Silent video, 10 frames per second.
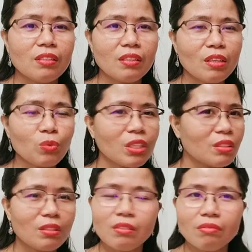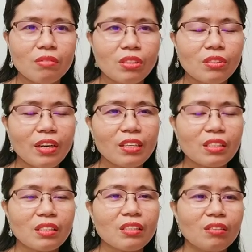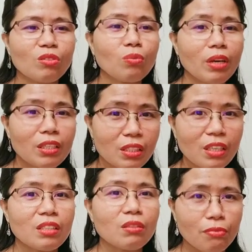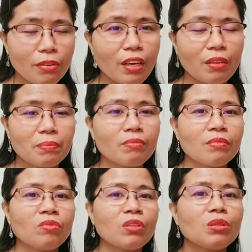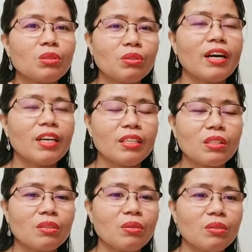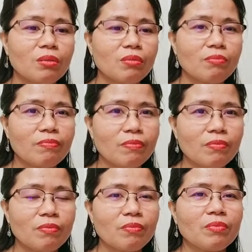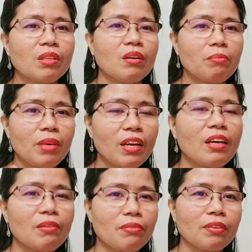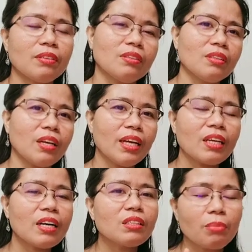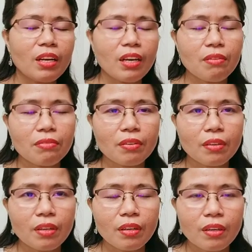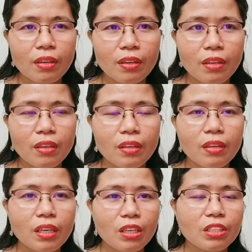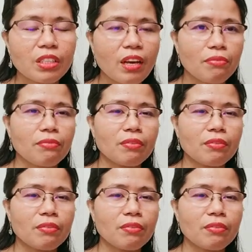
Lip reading: not with stress, to be a stress-free. So guys, believe, let us believe in ourselves